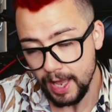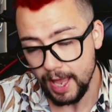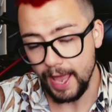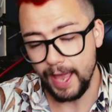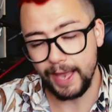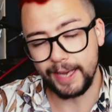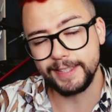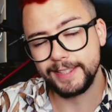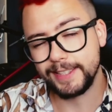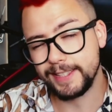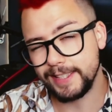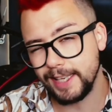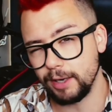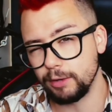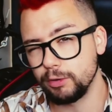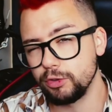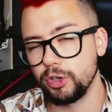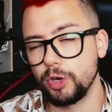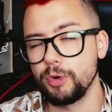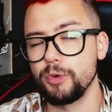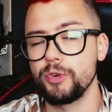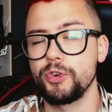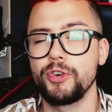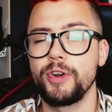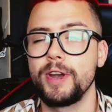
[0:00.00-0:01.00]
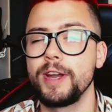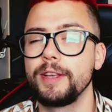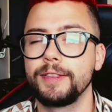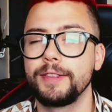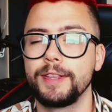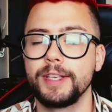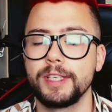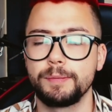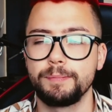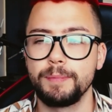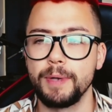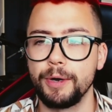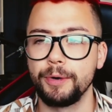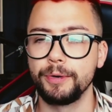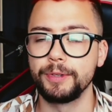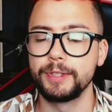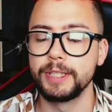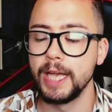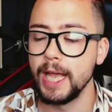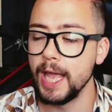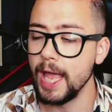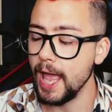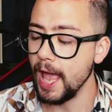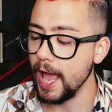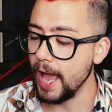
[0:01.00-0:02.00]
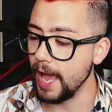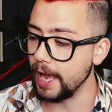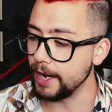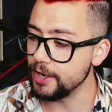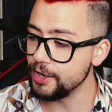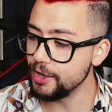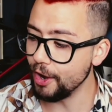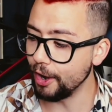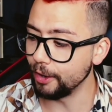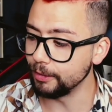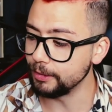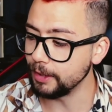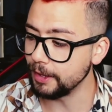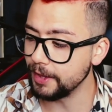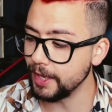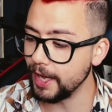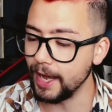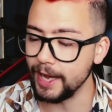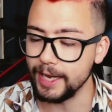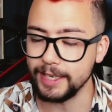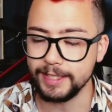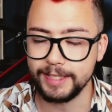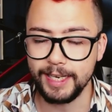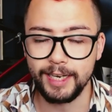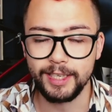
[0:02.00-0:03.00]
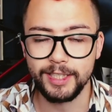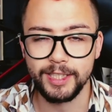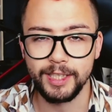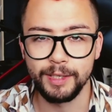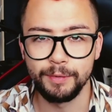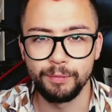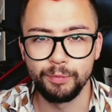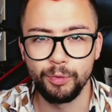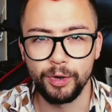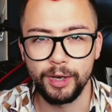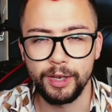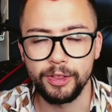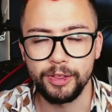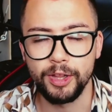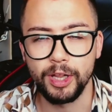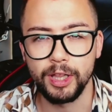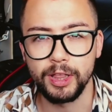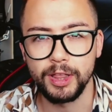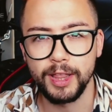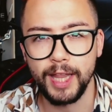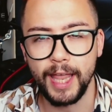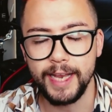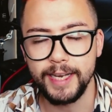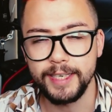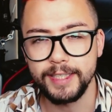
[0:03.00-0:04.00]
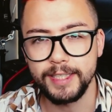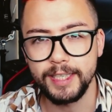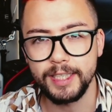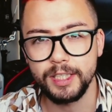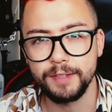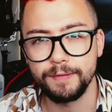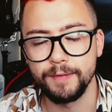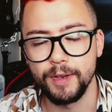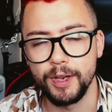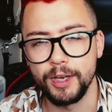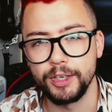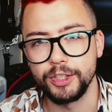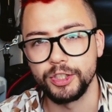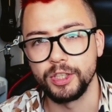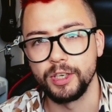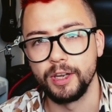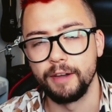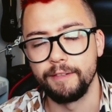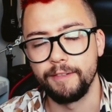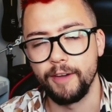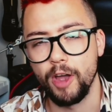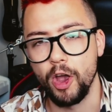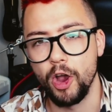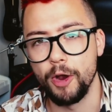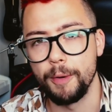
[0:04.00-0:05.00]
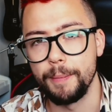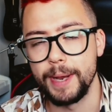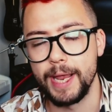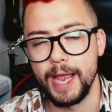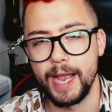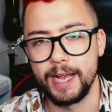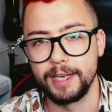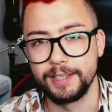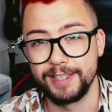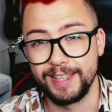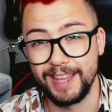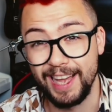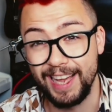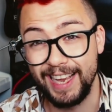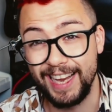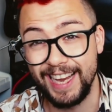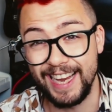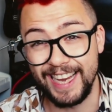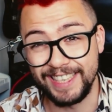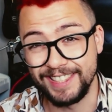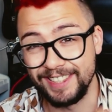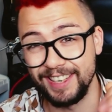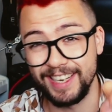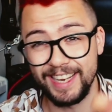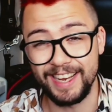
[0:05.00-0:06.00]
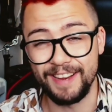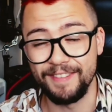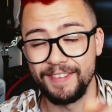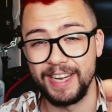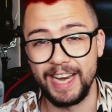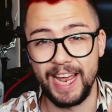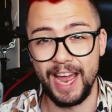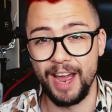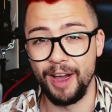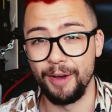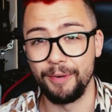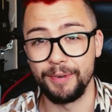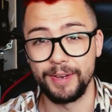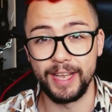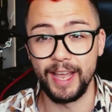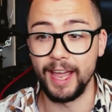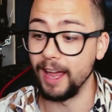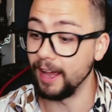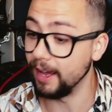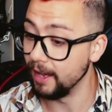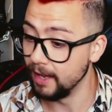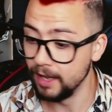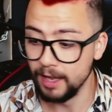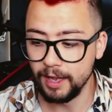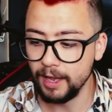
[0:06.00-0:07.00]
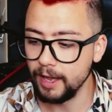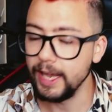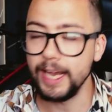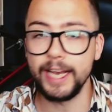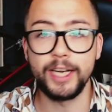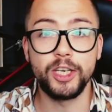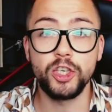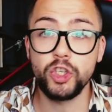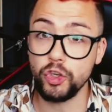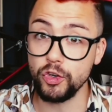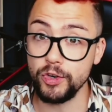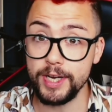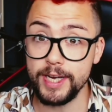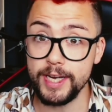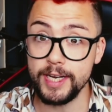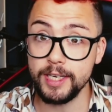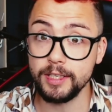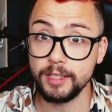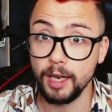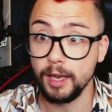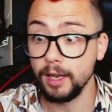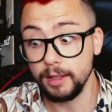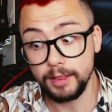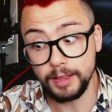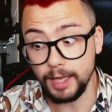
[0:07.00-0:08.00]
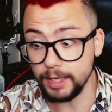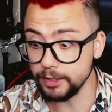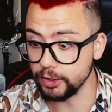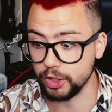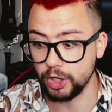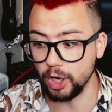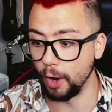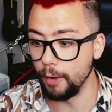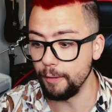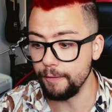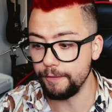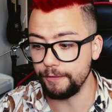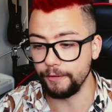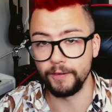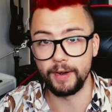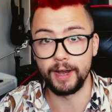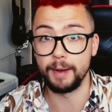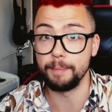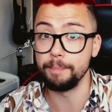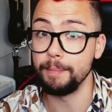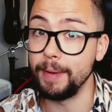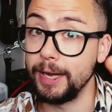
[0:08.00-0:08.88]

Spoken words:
Exeldro created this build, and not only that, it's actually running the latest version of OBS that isn't even out yet. Intrigued? Let's go for it.